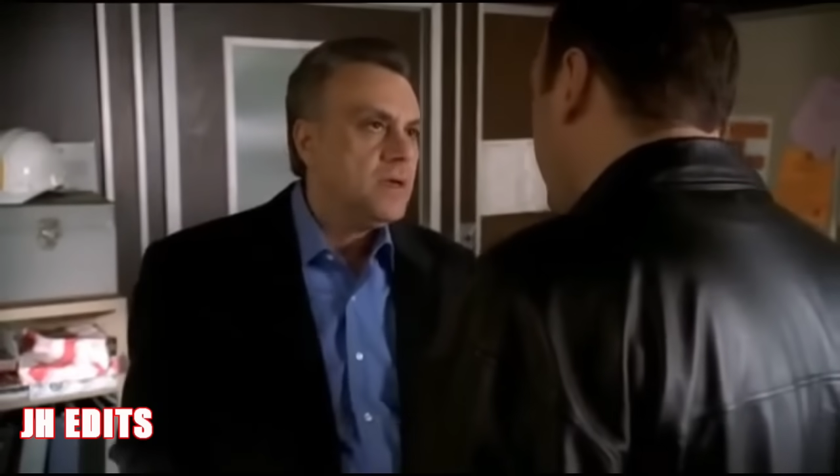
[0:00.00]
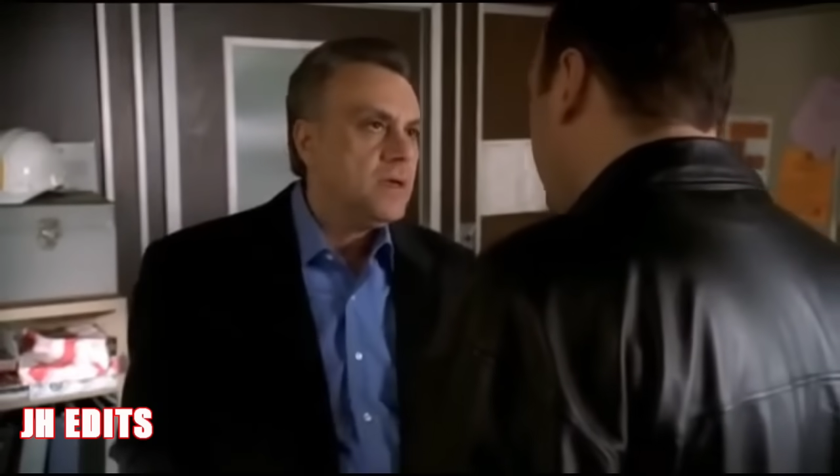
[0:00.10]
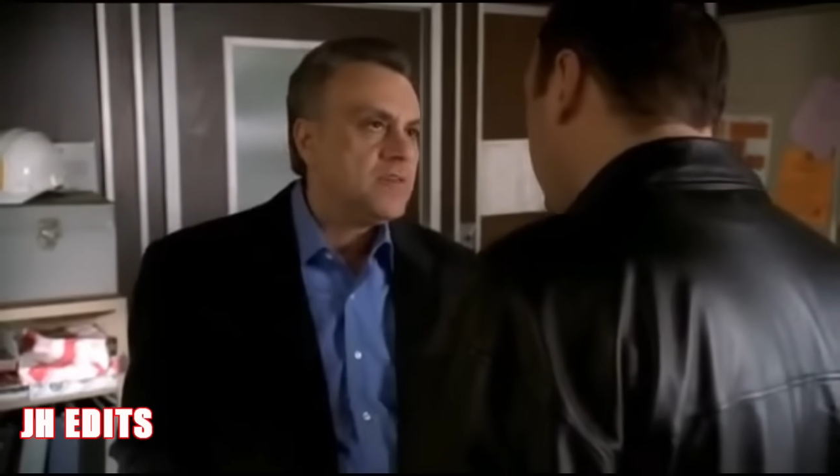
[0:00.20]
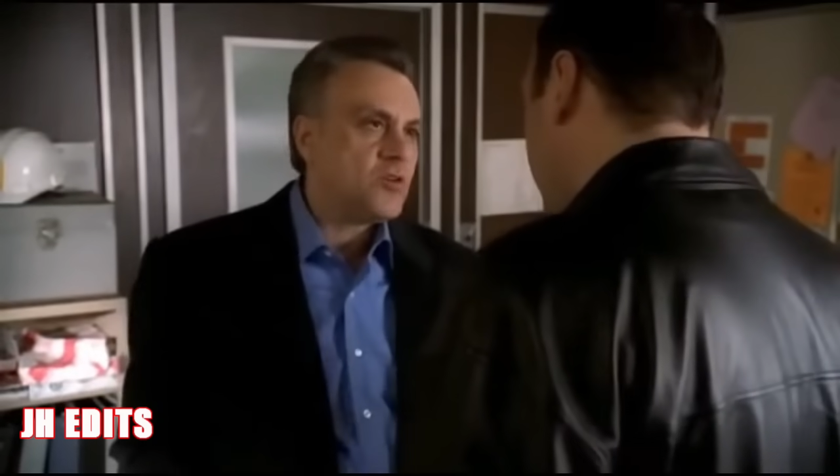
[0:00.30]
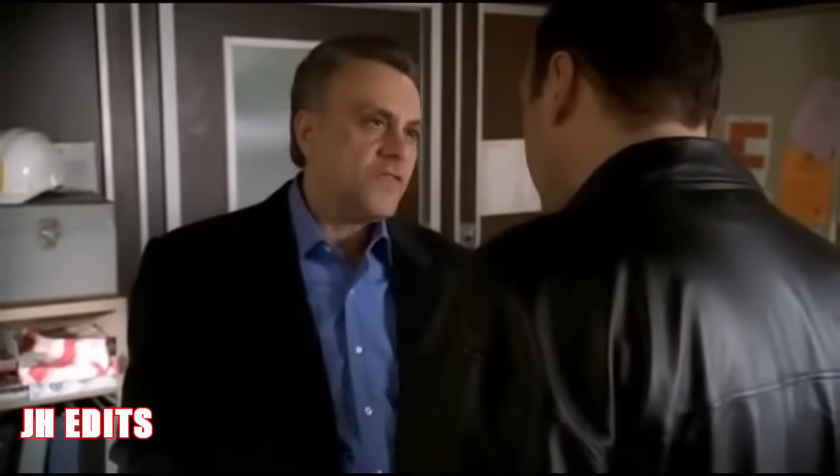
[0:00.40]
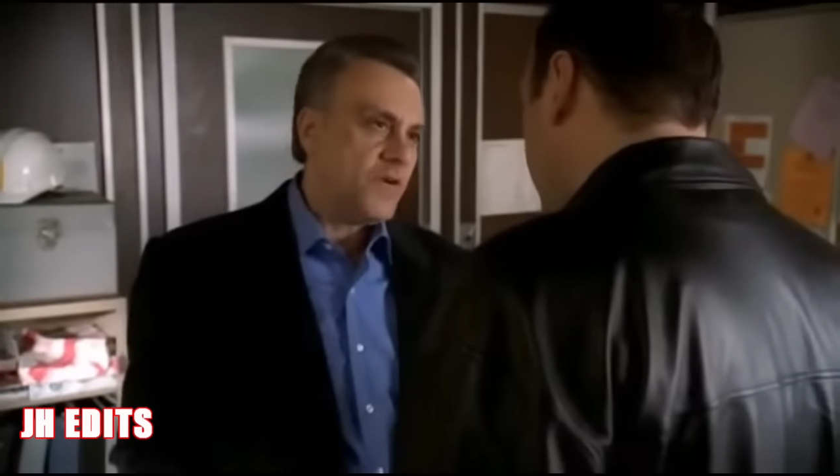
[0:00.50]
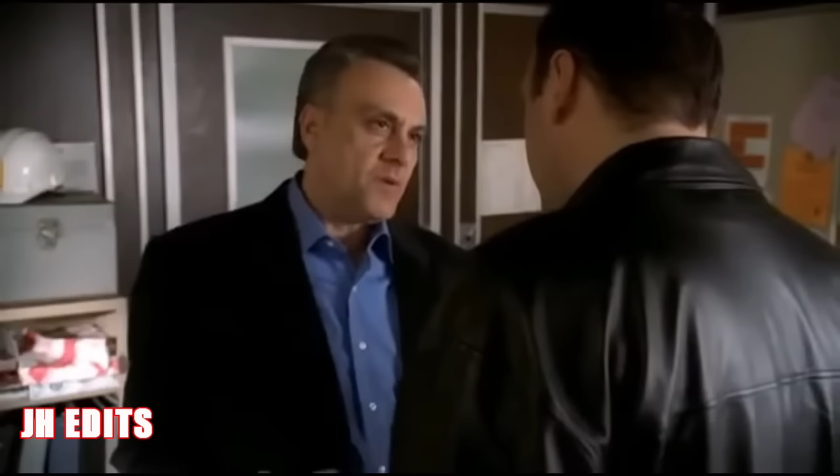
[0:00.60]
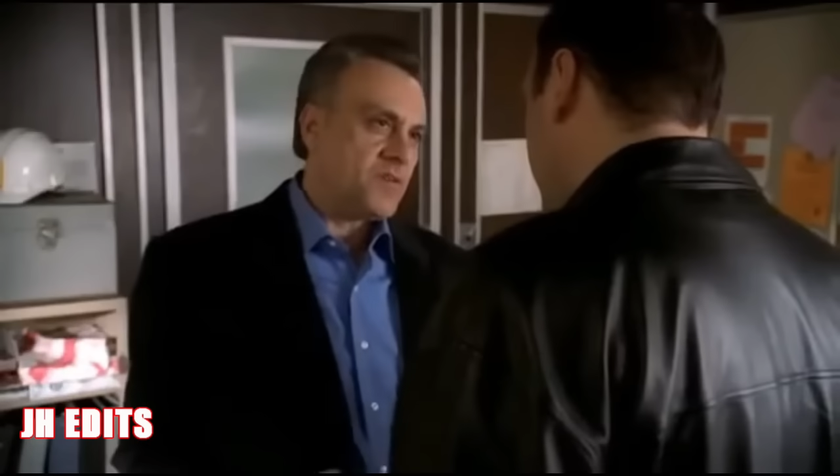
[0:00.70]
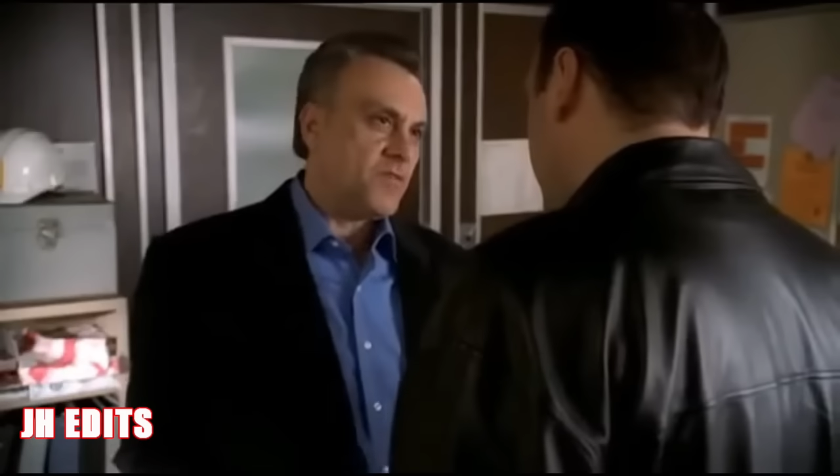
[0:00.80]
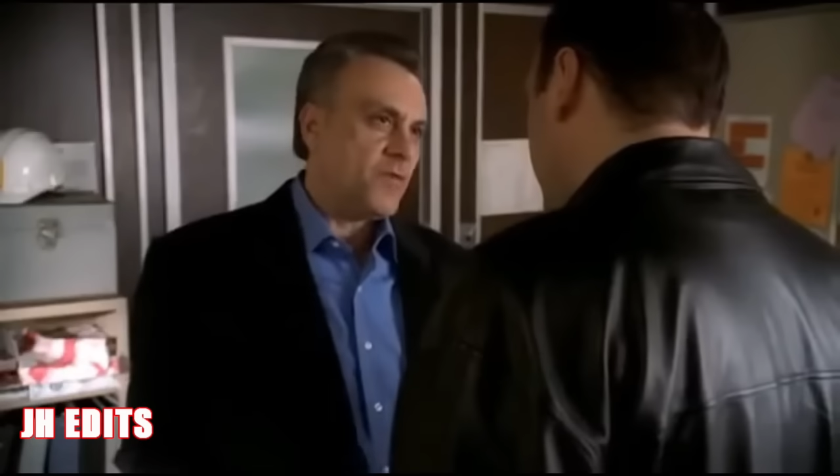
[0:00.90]
He's off
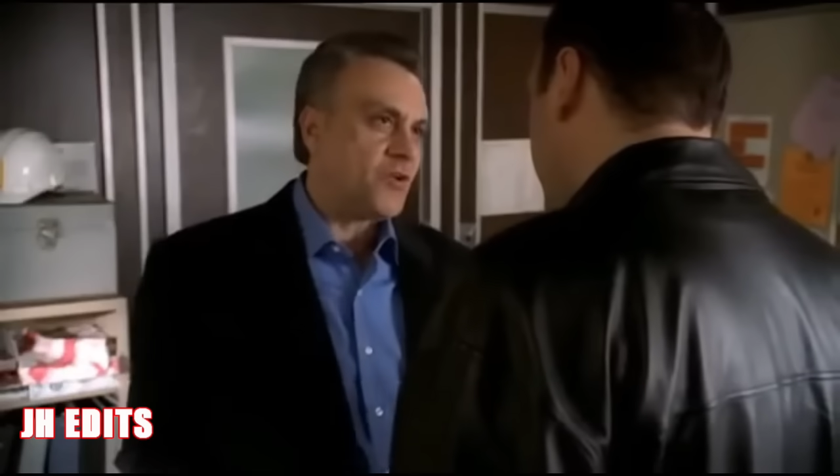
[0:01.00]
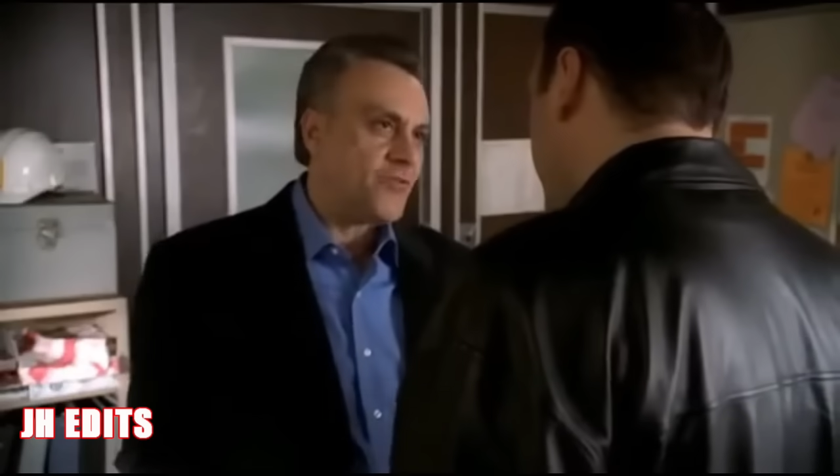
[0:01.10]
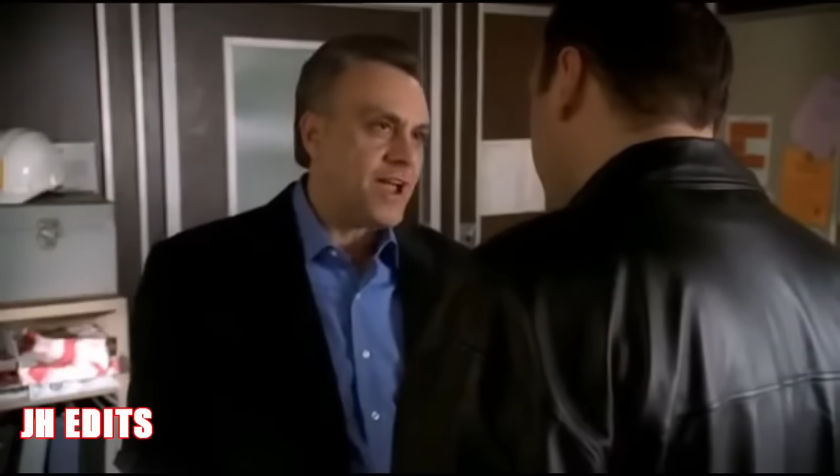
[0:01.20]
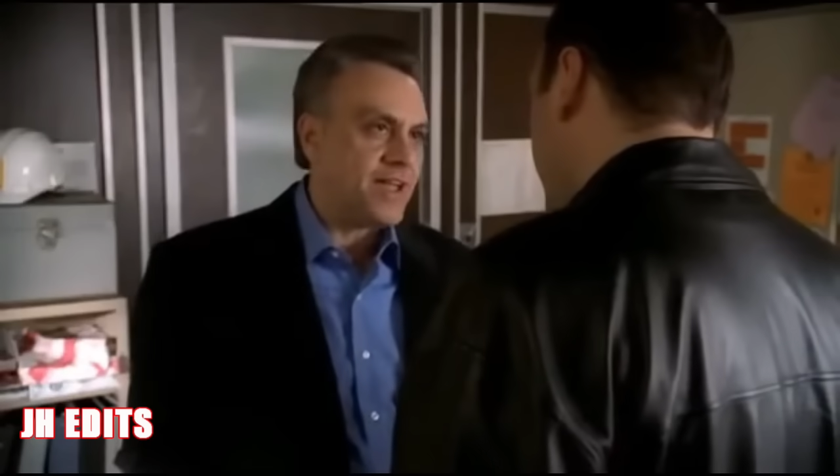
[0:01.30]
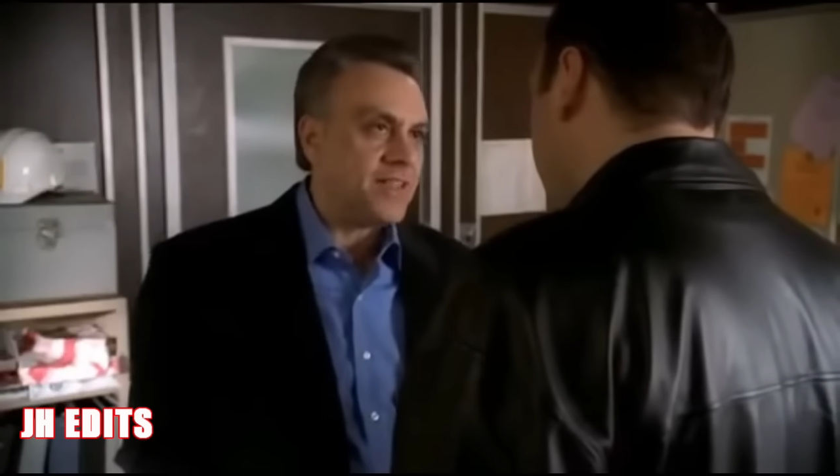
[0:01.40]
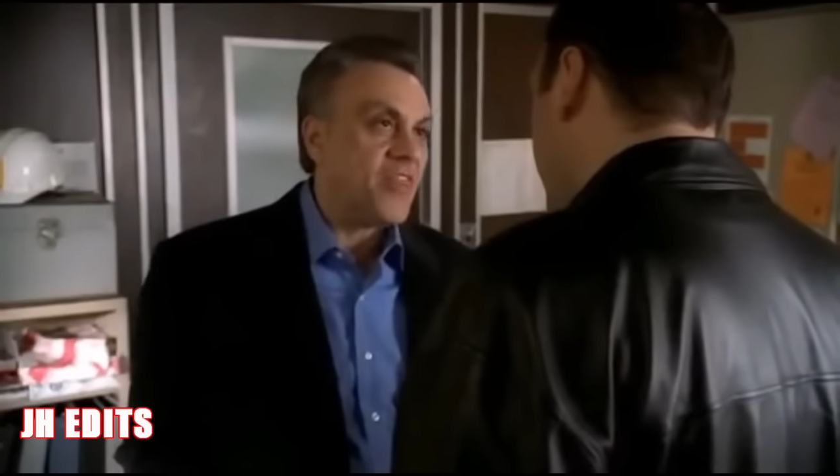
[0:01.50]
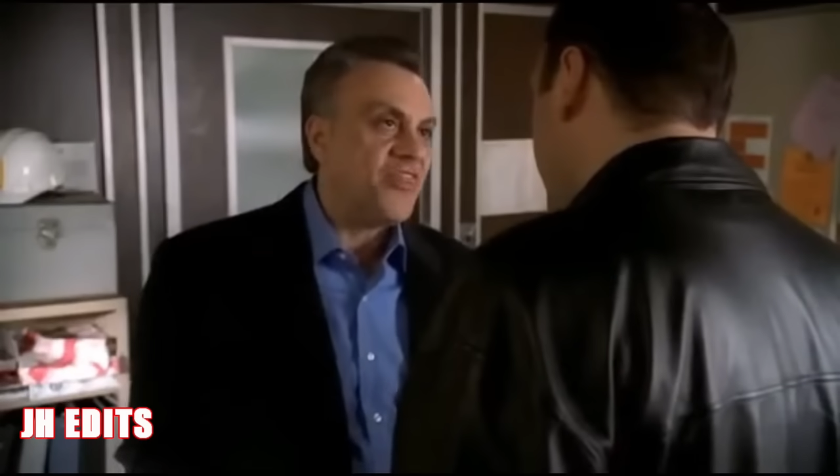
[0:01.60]
almost four grand.